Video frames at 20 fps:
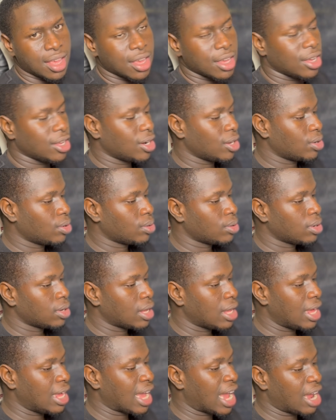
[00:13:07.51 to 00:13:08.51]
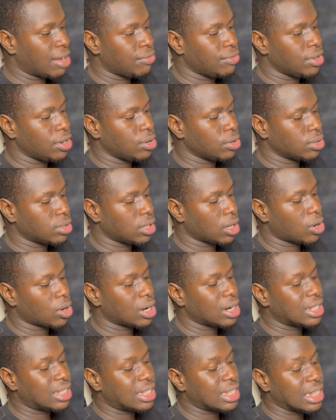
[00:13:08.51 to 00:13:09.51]
You know, AI videos, the
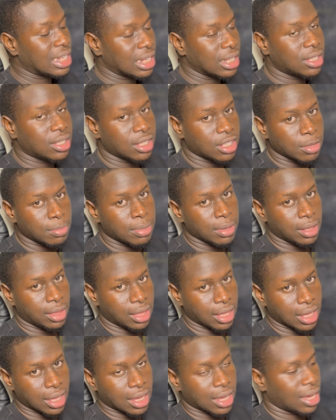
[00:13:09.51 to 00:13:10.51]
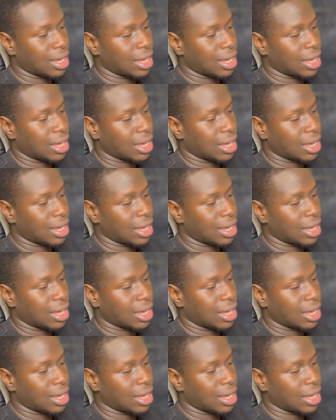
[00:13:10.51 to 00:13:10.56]
quality needs to be there.